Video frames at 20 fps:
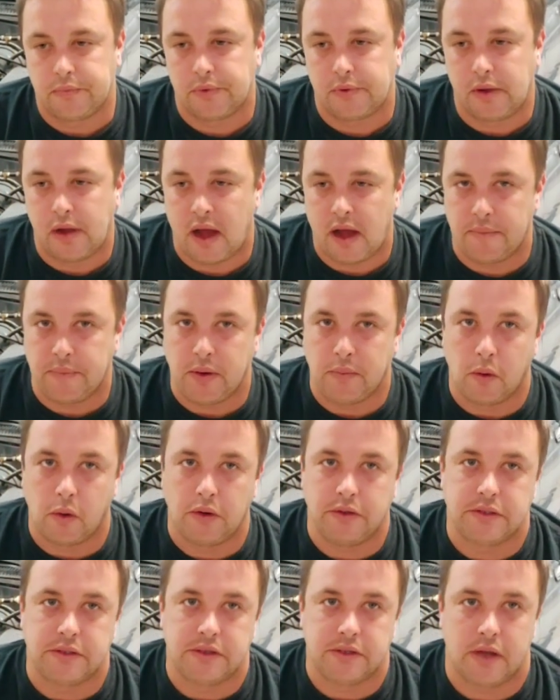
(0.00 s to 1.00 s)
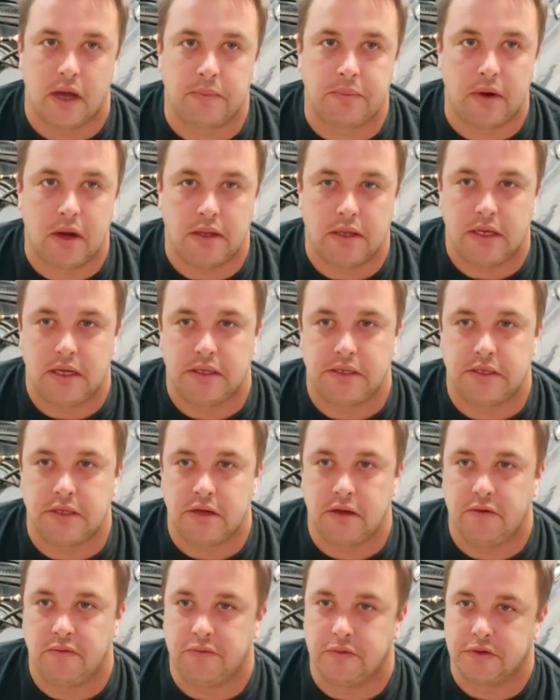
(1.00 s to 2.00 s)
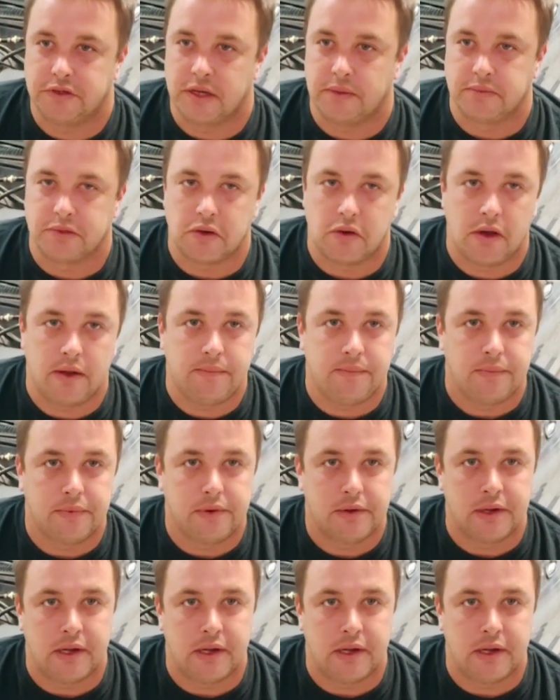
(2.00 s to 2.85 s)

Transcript: I have been wanting to upgrade the ECU for some time,